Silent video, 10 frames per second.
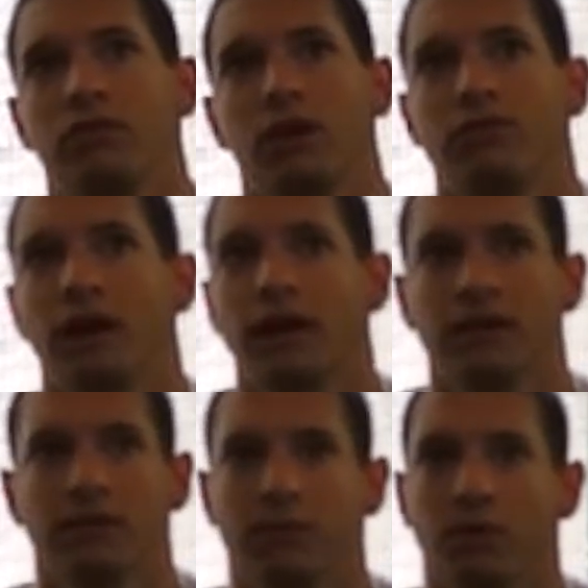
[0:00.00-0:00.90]

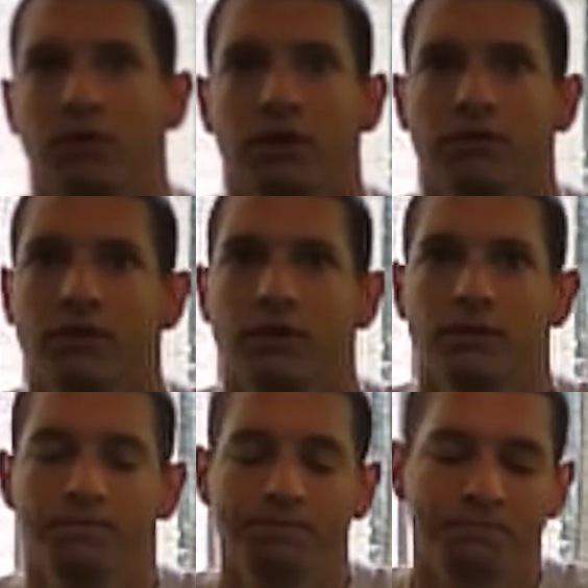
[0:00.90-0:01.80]
attracting the protons on
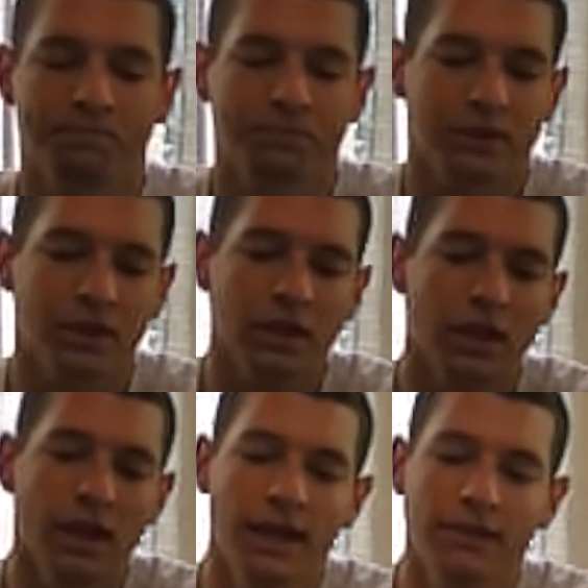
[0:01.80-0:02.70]
them.
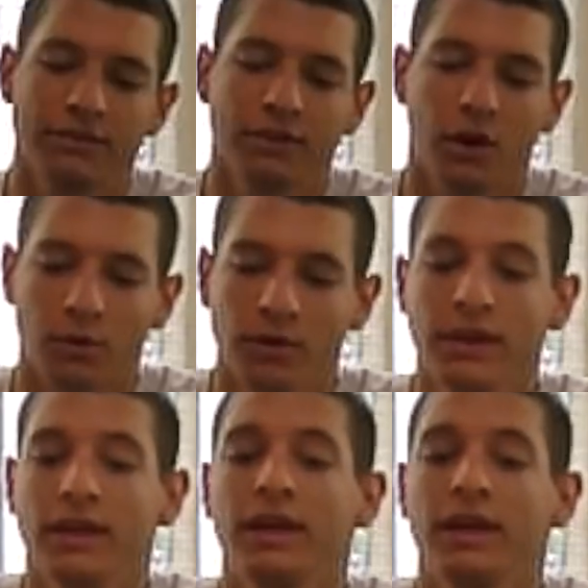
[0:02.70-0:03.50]
And so